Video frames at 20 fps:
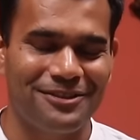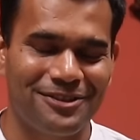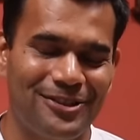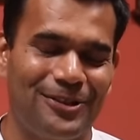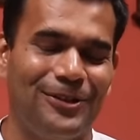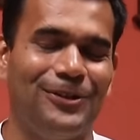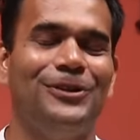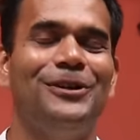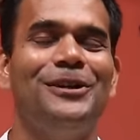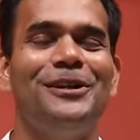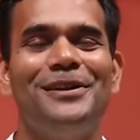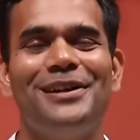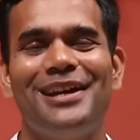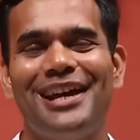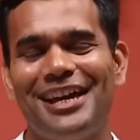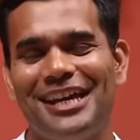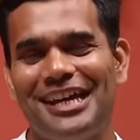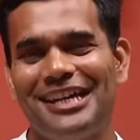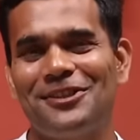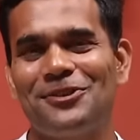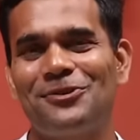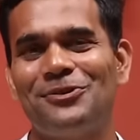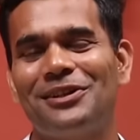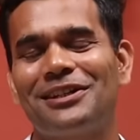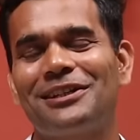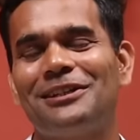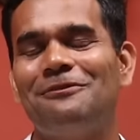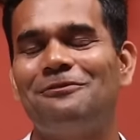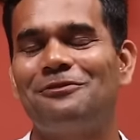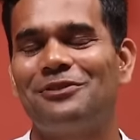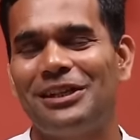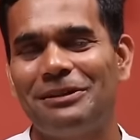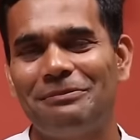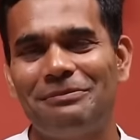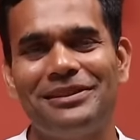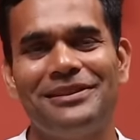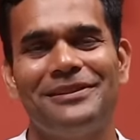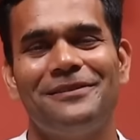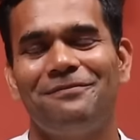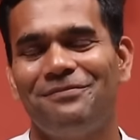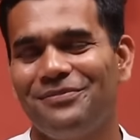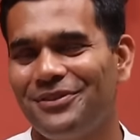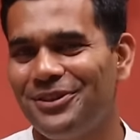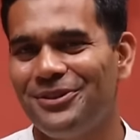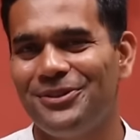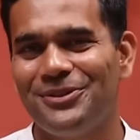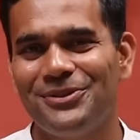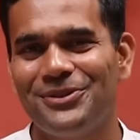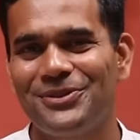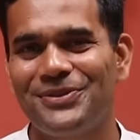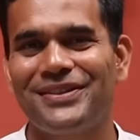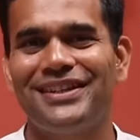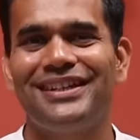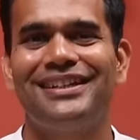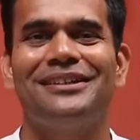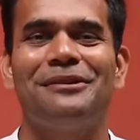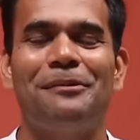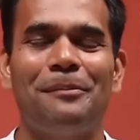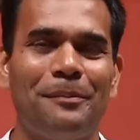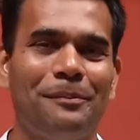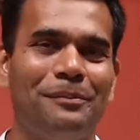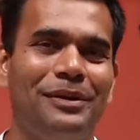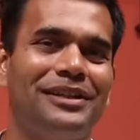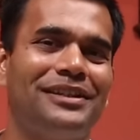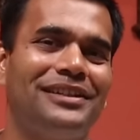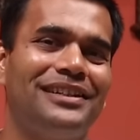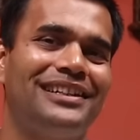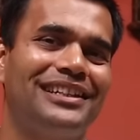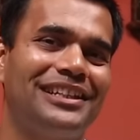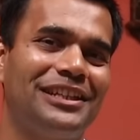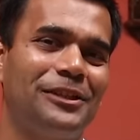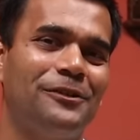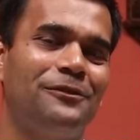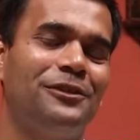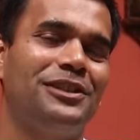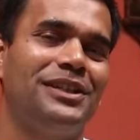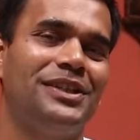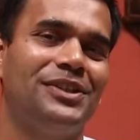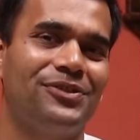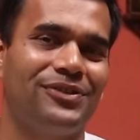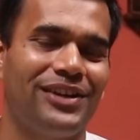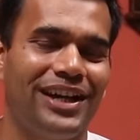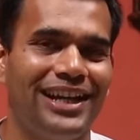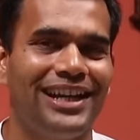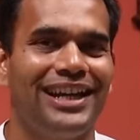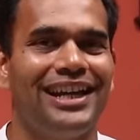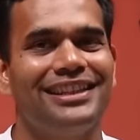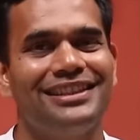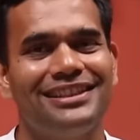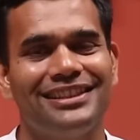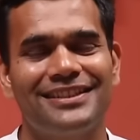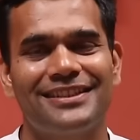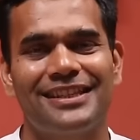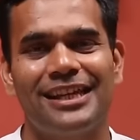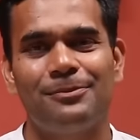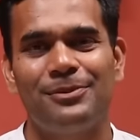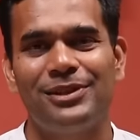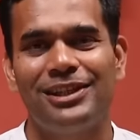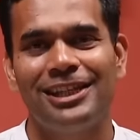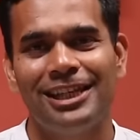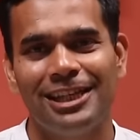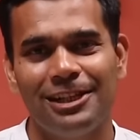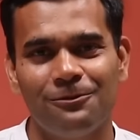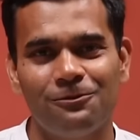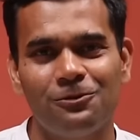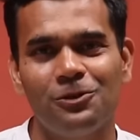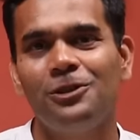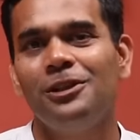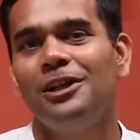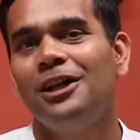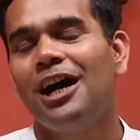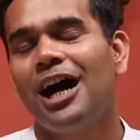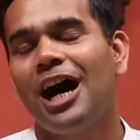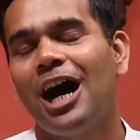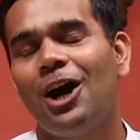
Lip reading: So as you are comfortable, use it, but give it a try, and this can be helpful.